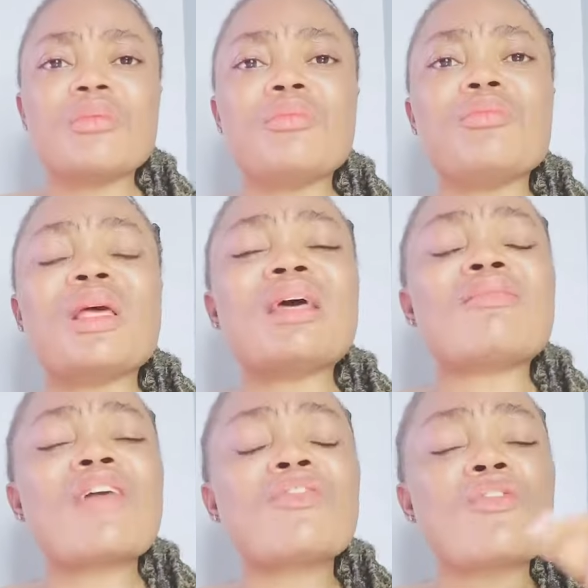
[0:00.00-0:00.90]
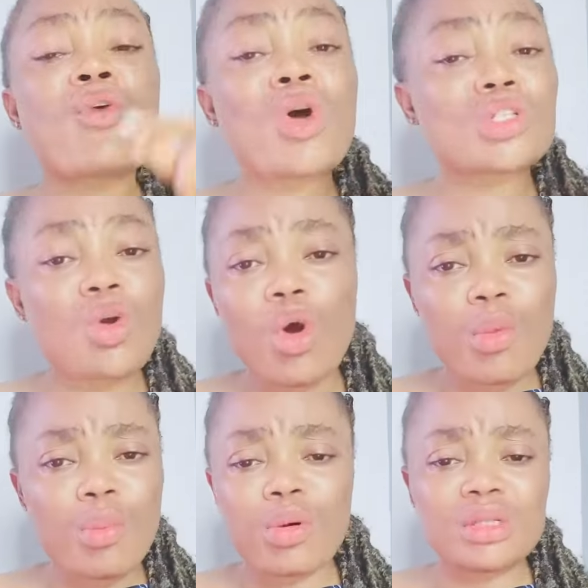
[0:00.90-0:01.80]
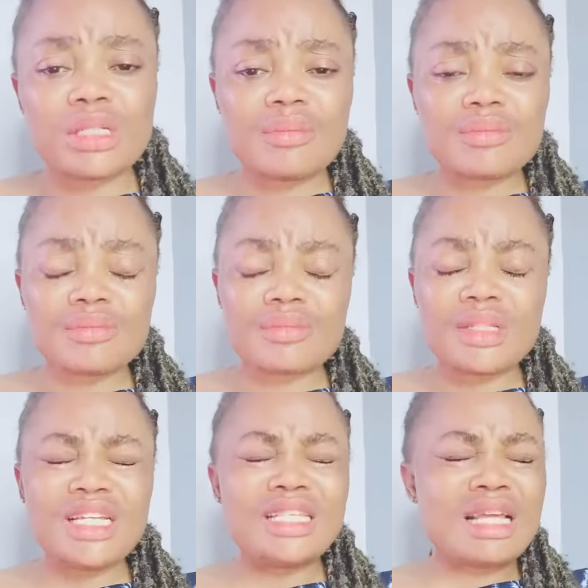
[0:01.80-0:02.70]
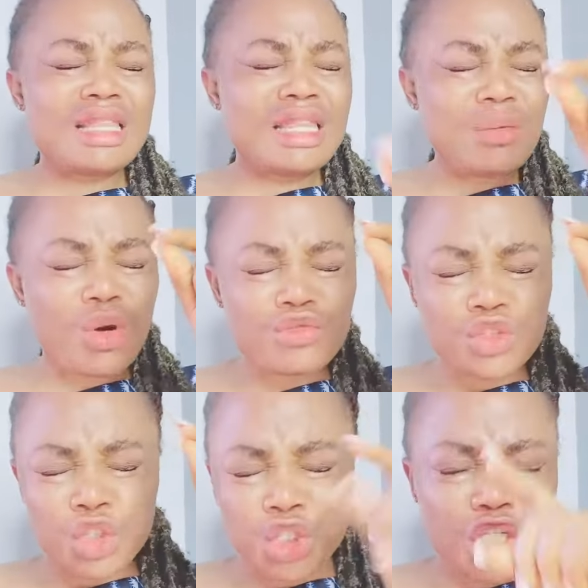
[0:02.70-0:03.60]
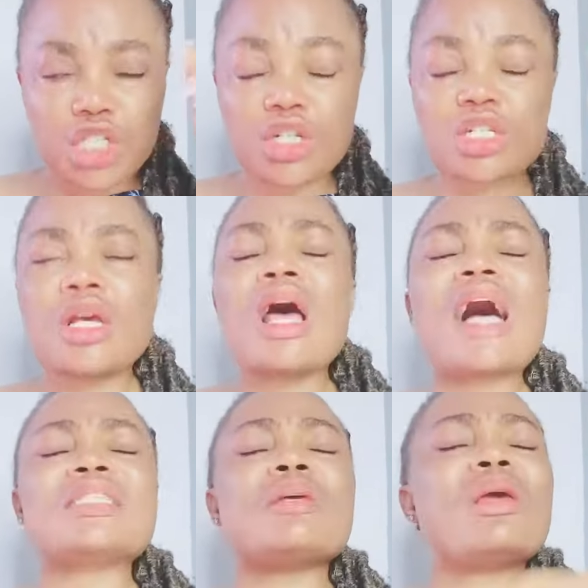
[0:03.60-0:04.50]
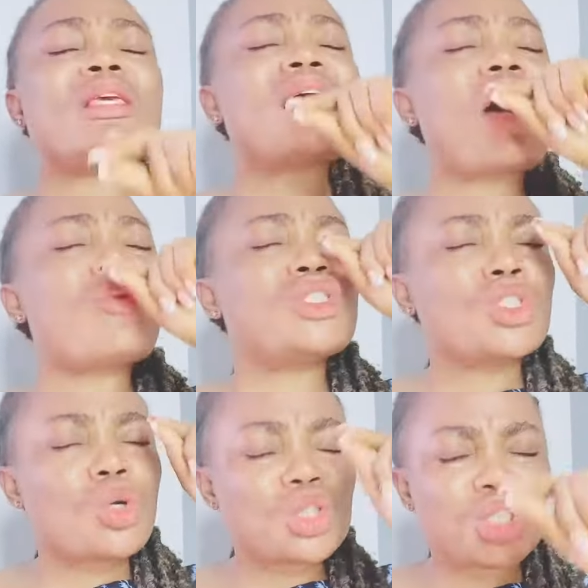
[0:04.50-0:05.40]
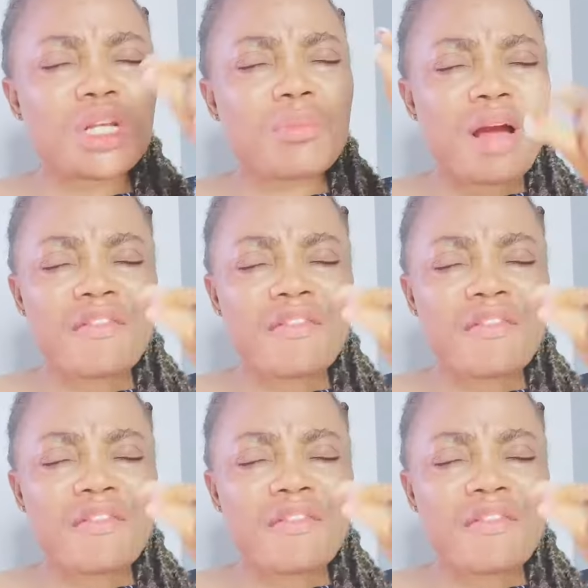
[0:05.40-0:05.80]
May the wrath of God come upon them in the name of Jesus. I say, may Yahweh judge them by